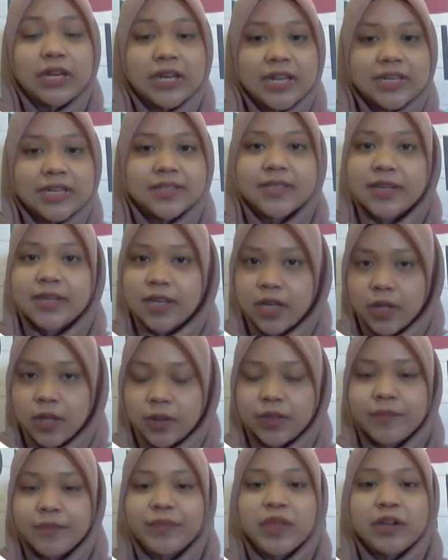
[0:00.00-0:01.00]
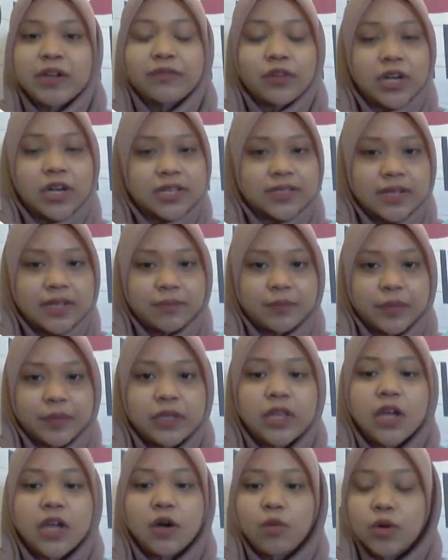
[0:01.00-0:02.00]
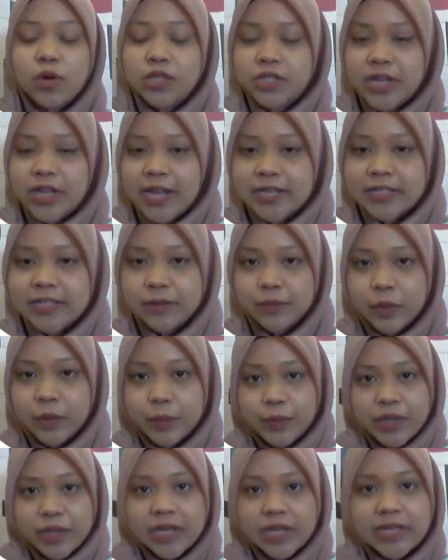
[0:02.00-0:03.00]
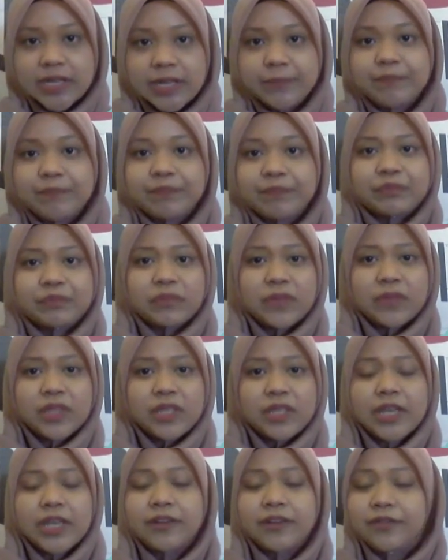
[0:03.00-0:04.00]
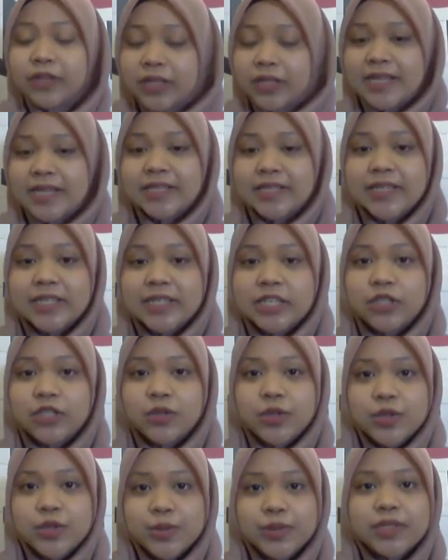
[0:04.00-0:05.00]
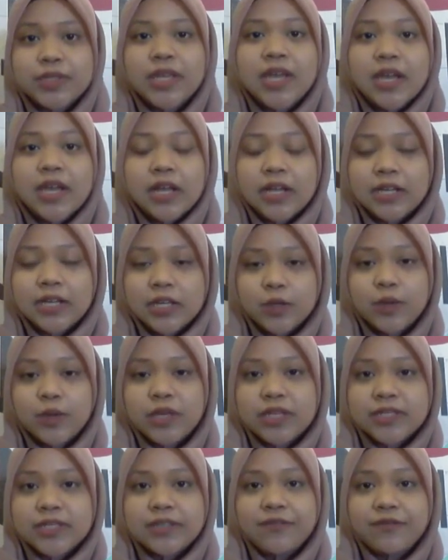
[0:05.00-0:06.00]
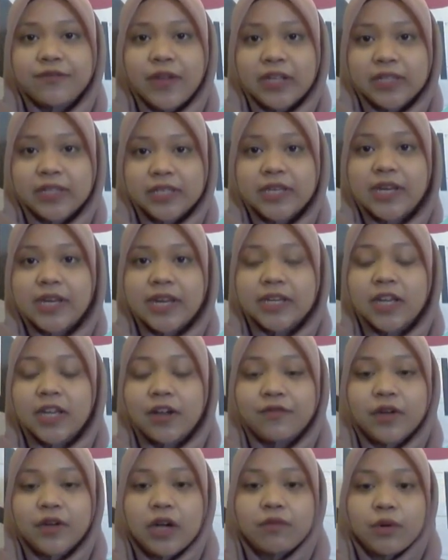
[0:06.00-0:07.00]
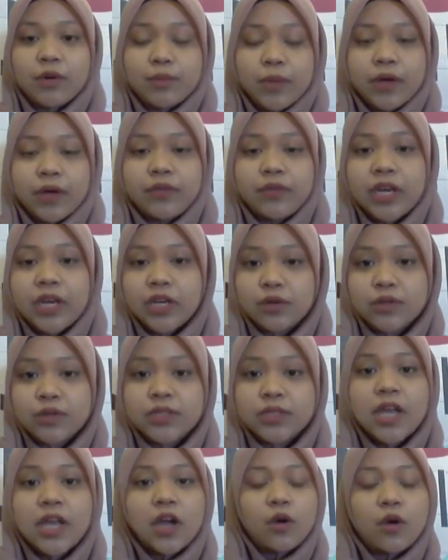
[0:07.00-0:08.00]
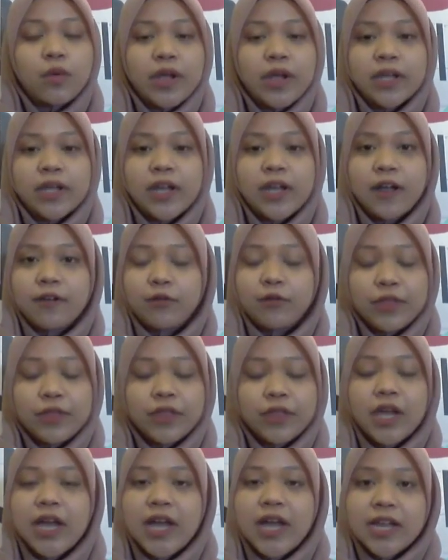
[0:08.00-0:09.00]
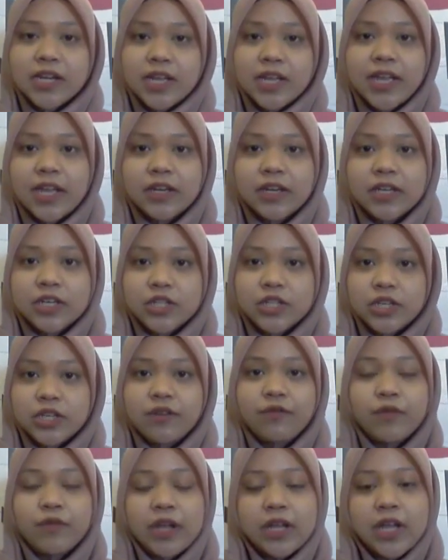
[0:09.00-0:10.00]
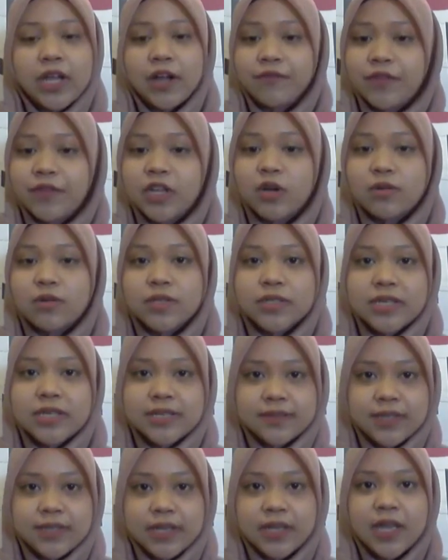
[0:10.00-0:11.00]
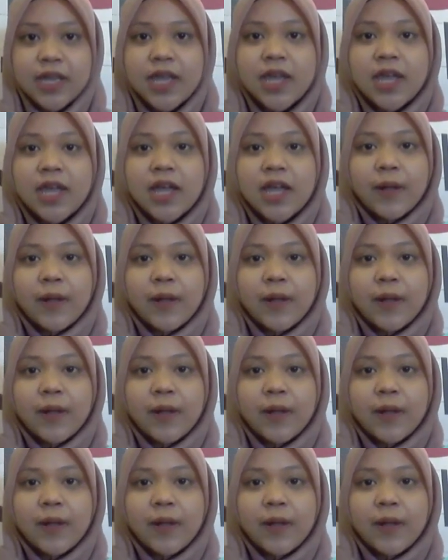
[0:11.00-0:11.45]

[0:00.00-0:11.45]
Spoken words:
of cleanliness and health. For example, wash their hands appropriately, and realize the need to use a liquid disinfectant and cover our mouth and nose with handkerchief while coughing or sneezing.